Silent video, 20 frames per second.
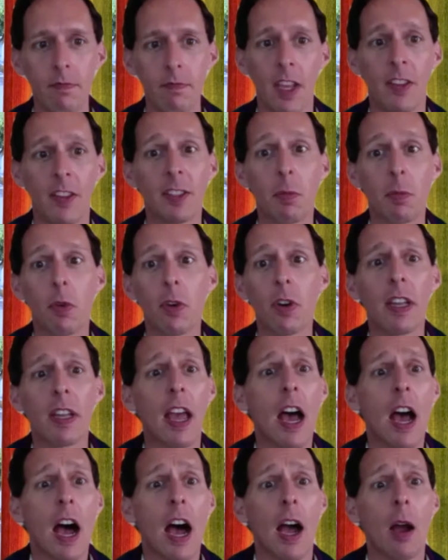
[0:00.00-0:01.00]
This
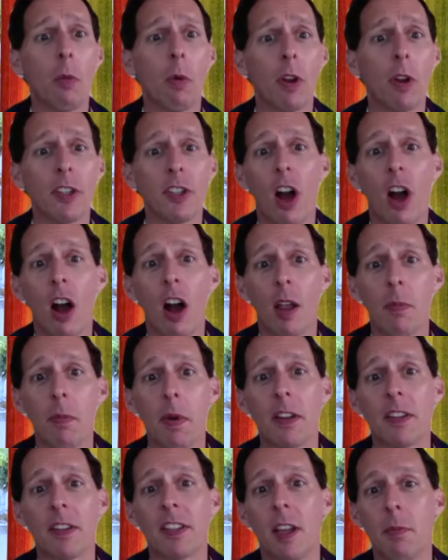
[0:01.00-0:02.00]
morning, I want to talk
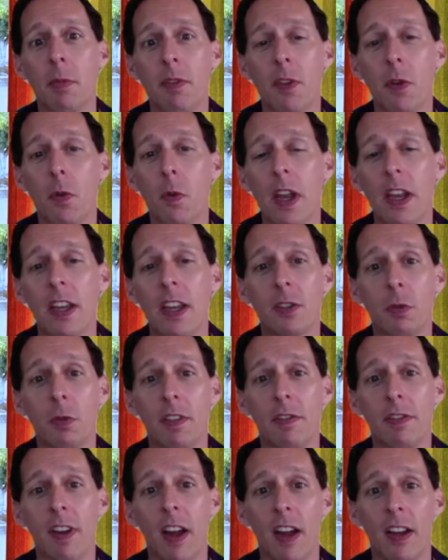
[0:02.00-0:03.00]
about some of the ways we
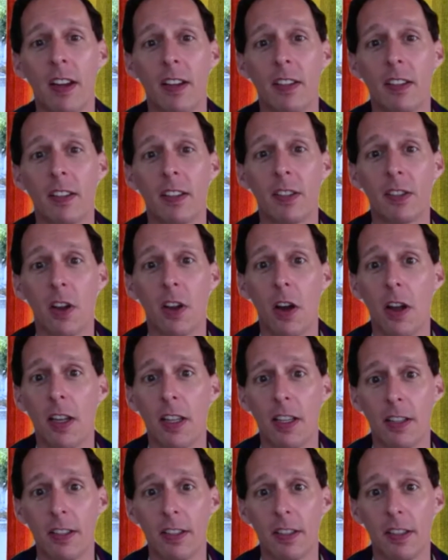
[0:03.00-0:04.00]
find
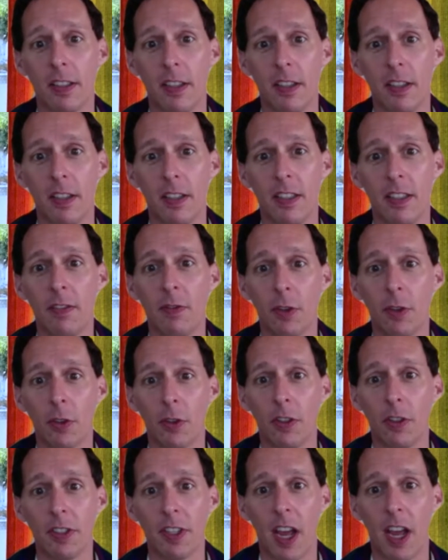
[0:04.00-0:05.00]
solace in
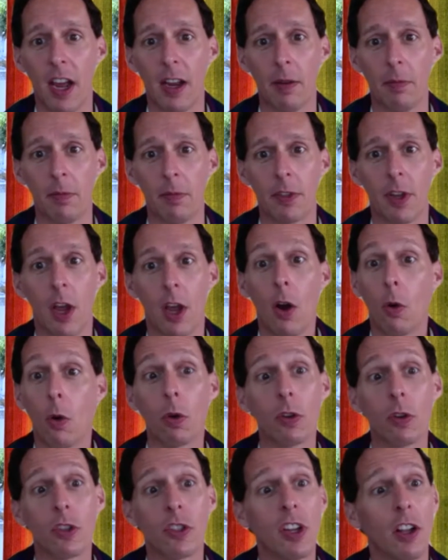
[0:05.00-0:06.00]
difficult times
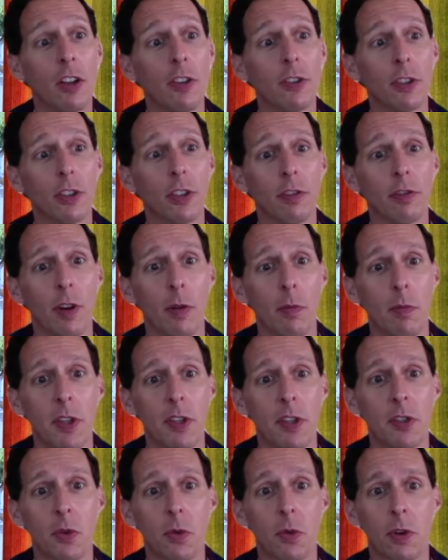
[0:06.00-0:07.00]
or shelter from the
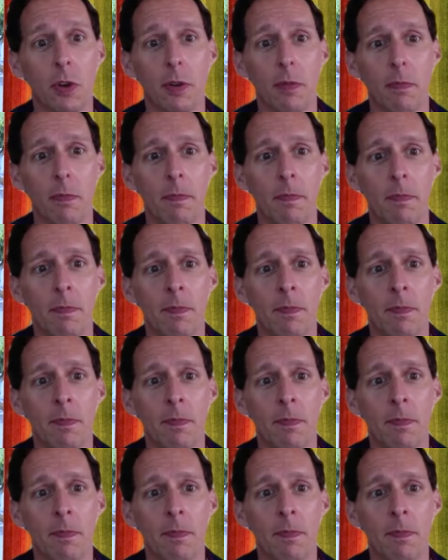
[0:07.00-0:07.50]
storm.